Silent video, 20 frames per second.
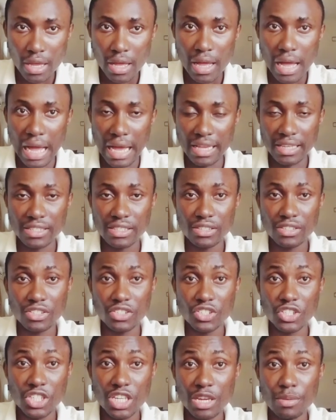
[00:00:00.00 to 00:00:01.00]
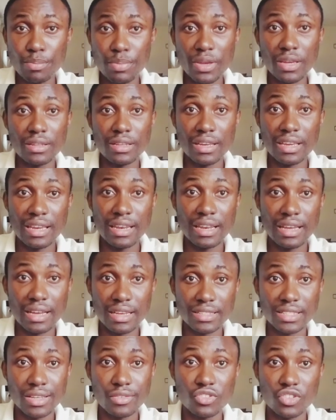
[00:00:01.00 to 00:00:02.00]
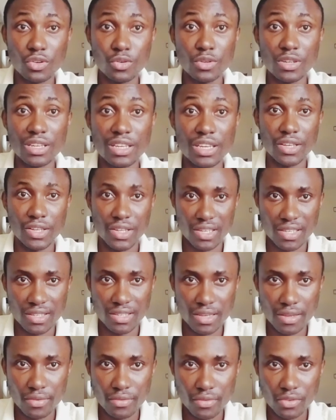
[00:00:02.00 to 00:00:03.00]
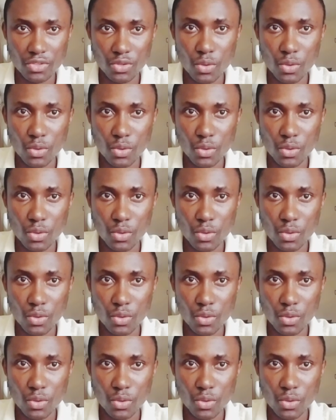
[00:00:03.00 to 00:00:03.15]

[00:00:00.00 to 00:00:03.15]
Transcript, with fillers: As she being the killer herself, she couldn't herself.